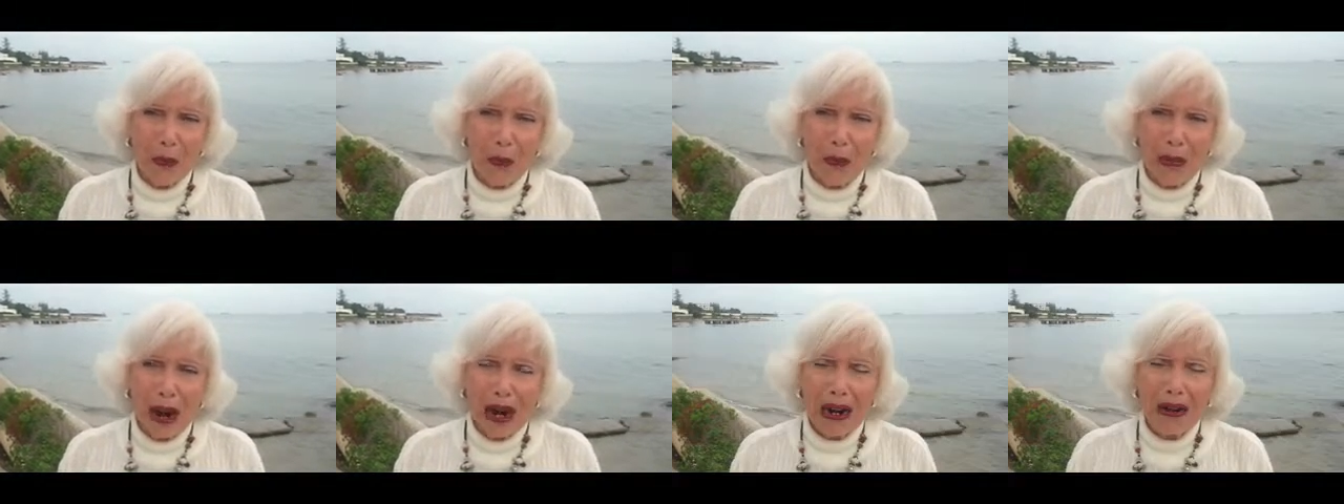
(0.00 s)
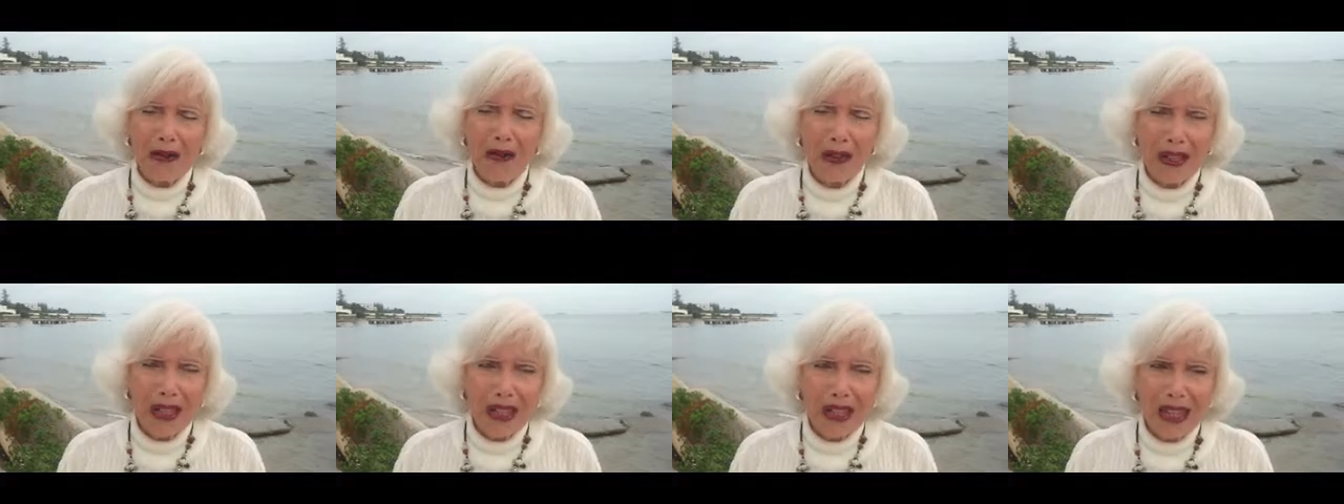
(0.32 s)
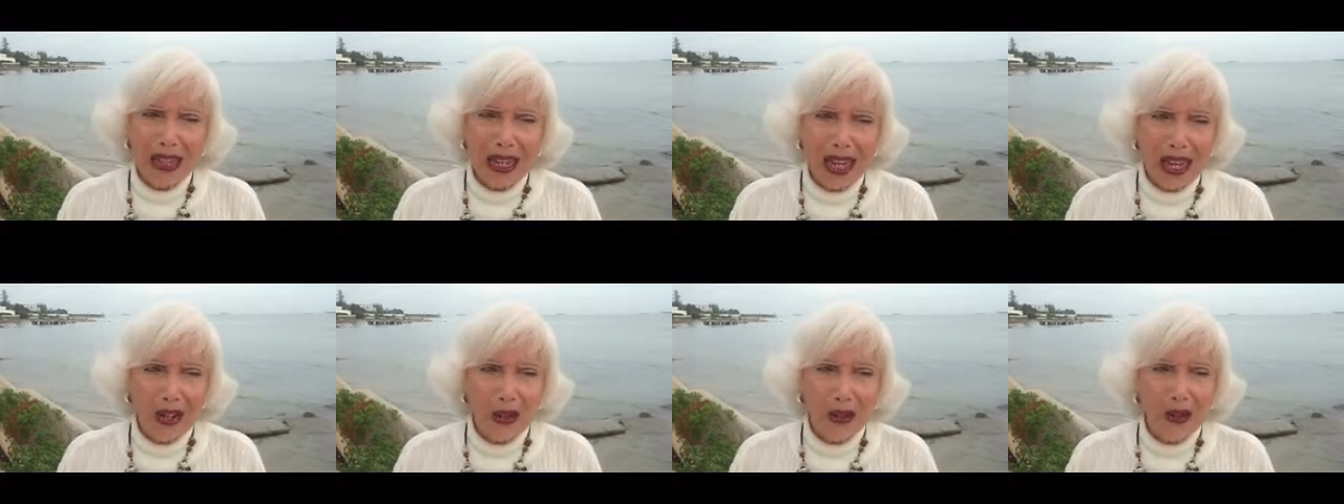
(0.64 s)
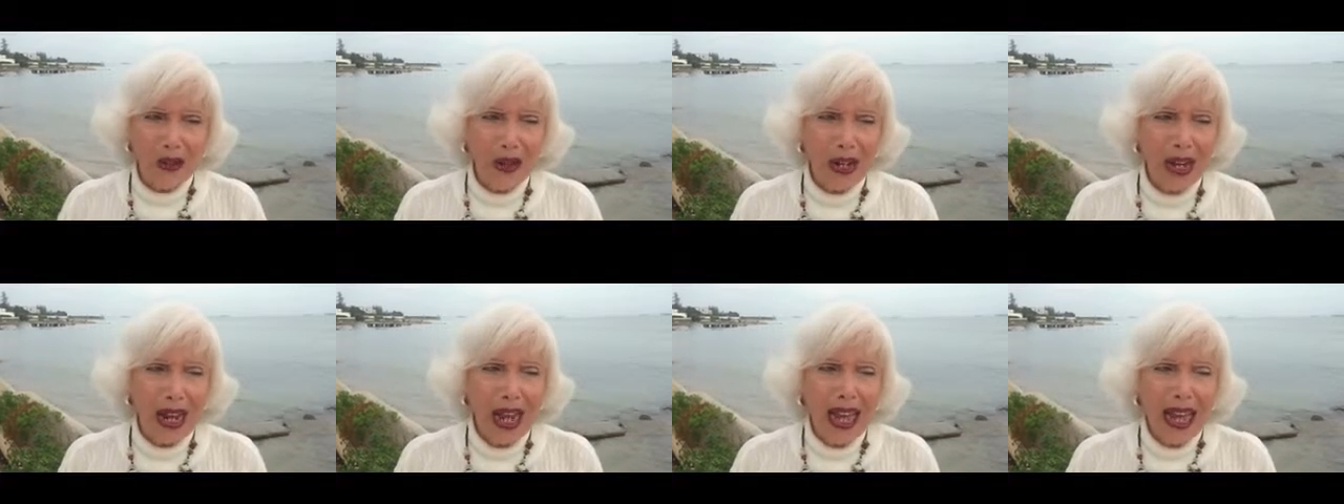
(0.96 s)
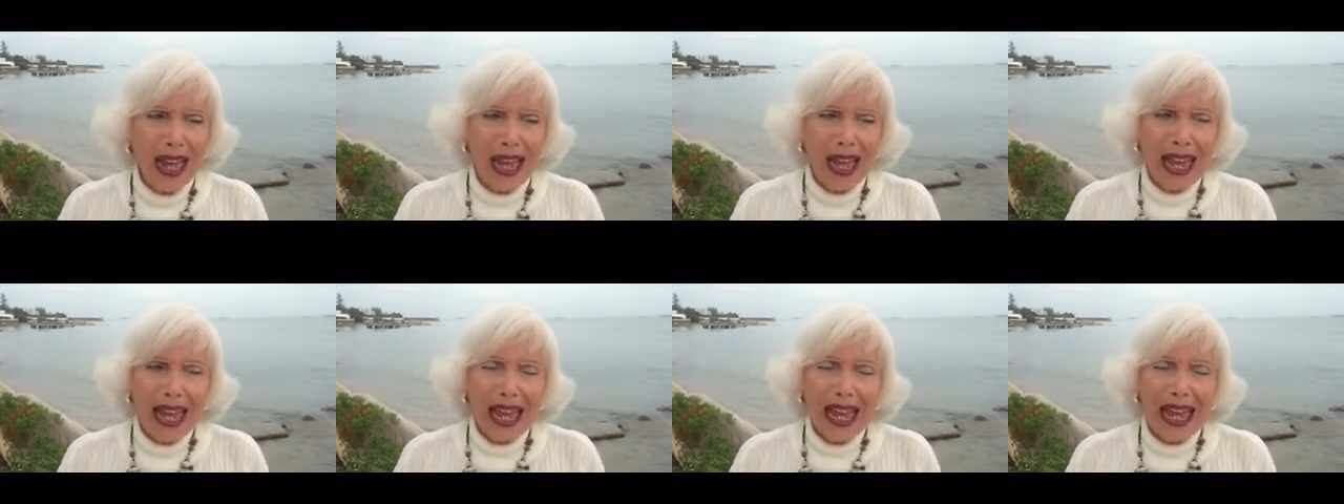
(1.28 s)
marvelous country
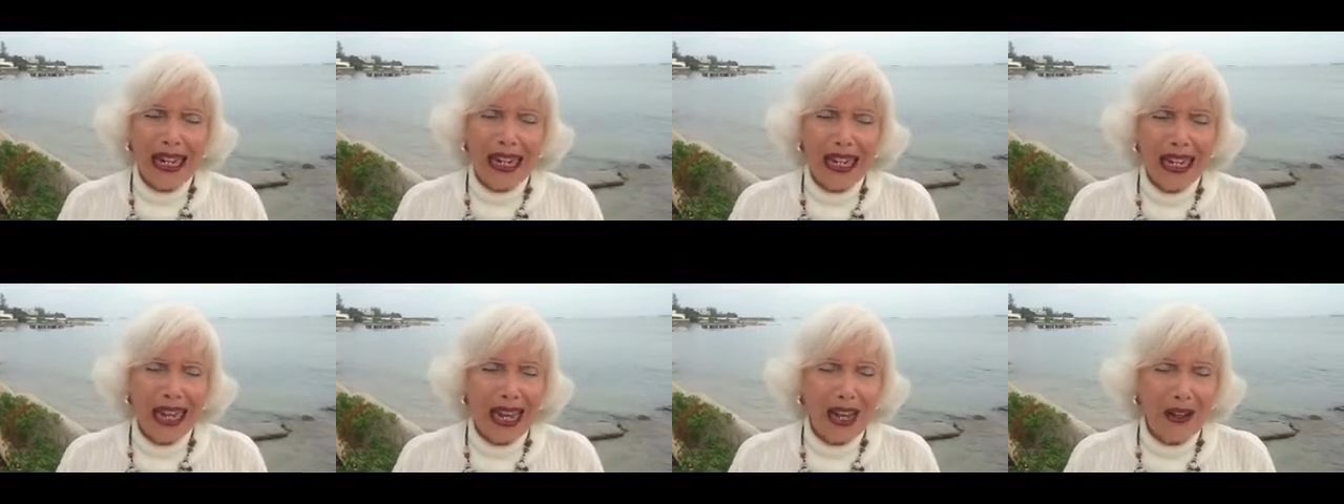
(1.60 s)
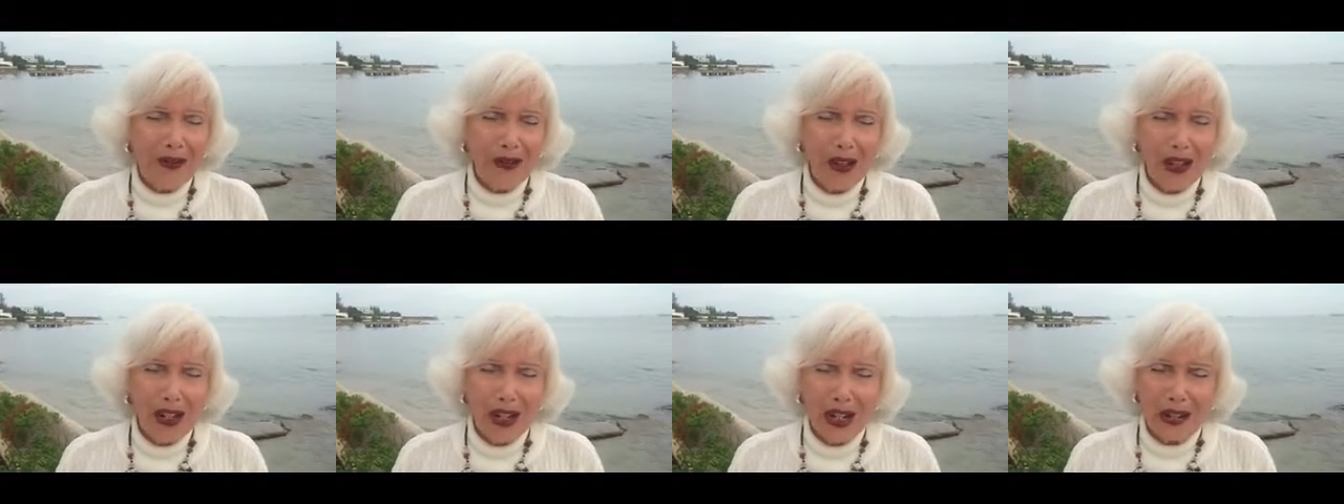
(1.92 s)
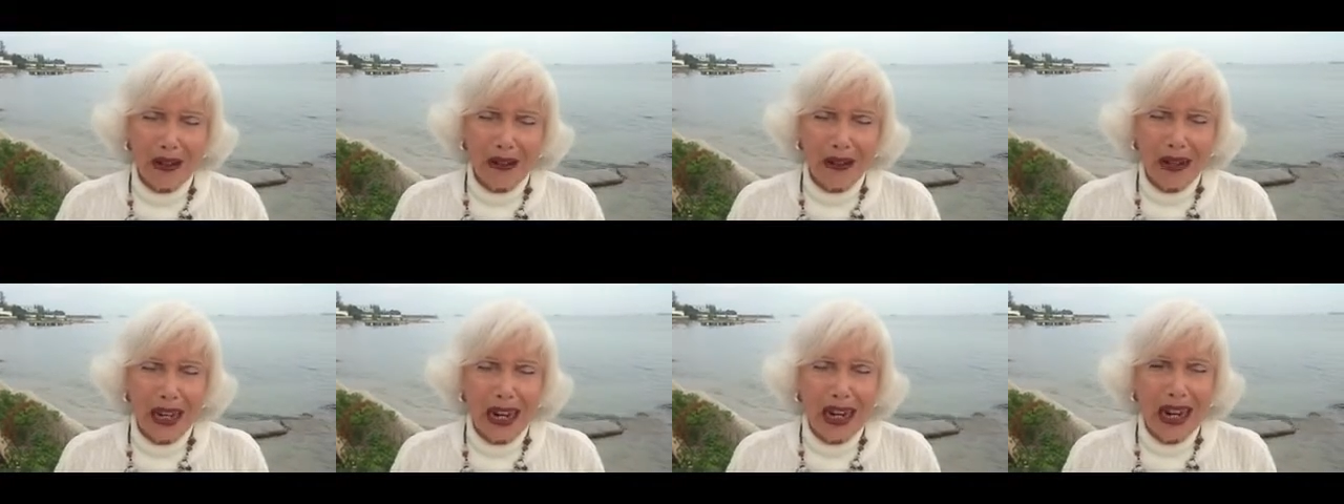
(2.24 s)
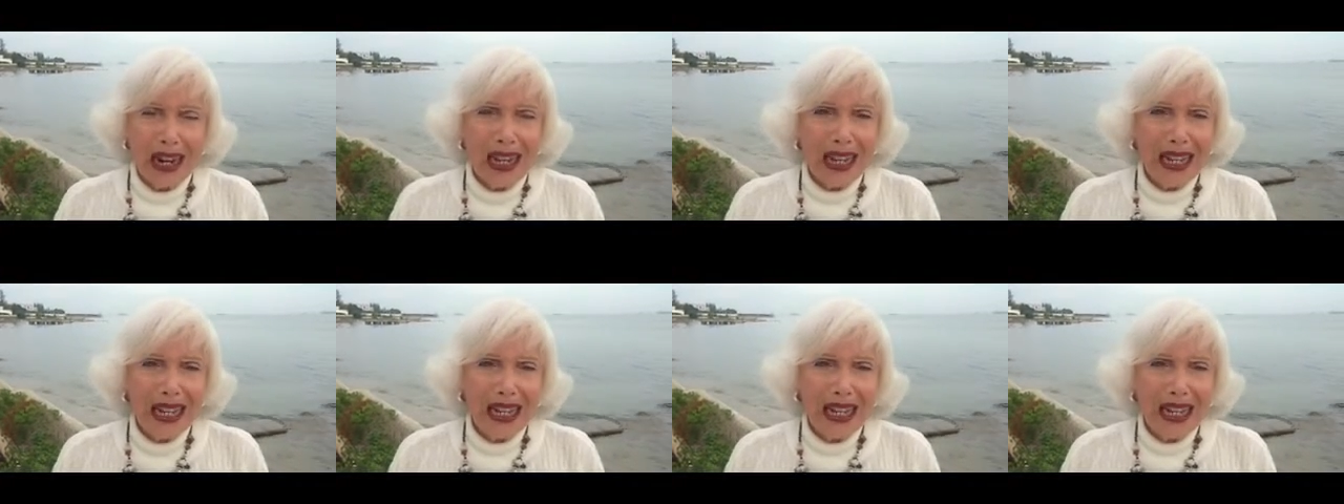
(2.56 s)
and to have Jerry.